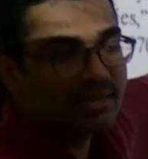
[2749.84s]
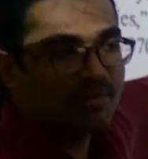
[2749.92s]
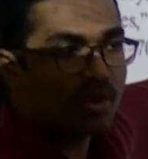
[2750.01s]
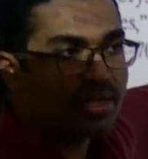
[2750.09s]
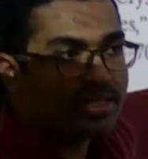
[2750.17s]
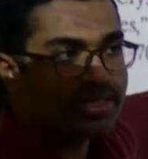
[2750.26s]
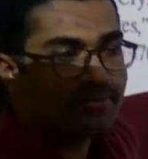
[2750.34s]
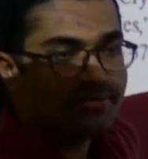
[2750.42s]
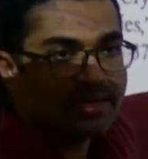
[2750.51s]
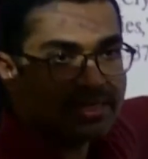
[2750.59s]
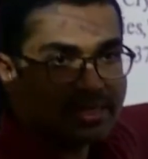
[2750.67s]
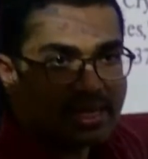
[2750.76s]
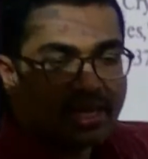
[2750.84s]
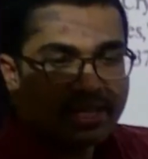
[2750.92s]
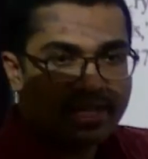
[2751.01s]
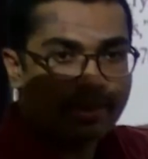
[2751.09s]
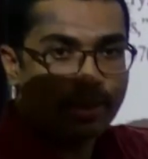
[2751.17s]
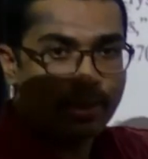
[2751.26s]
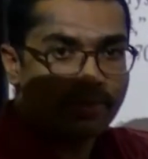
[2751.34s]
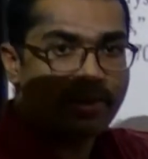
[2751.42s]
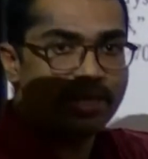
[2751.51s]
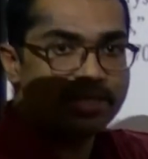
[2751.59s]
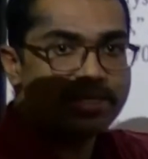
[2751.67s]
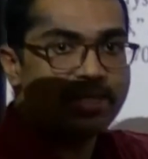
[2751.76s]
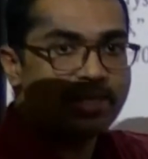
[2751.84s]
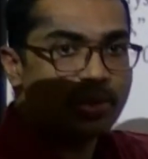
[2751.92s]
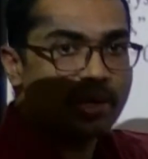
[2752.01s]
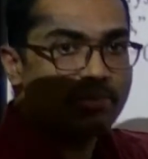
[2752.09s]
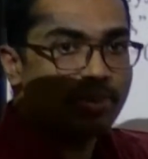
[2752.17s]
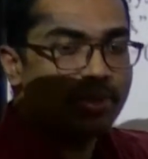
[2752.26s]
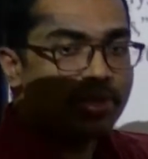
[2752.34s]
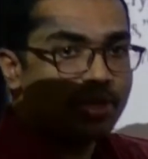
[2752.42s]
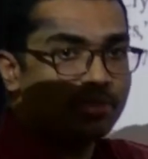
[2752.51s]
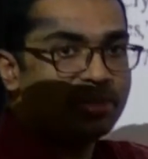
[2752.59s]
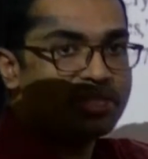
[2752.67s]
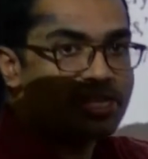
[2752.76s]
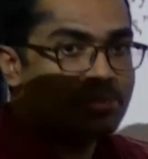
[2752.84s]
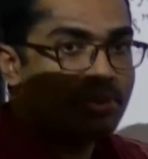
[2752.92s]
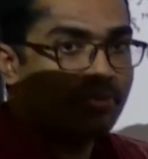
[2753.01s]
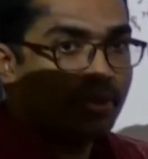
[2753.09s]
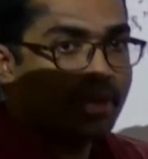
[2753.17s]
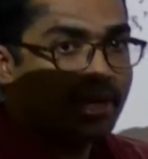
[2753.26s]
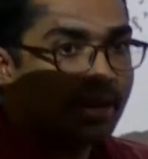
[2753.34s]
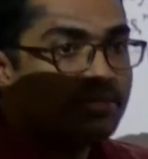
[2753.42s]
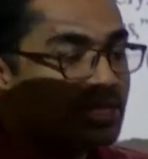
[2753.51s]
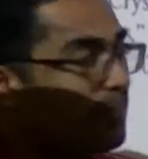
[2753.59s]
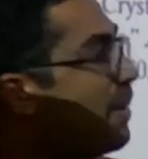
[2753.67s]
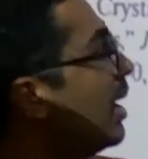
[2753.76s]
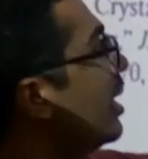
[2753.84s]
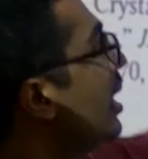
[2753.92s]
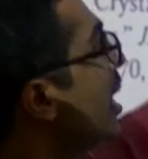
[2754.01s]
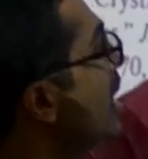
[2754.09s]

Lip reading: What is toughness? The amount of energy that you can put into the material before it comes apart.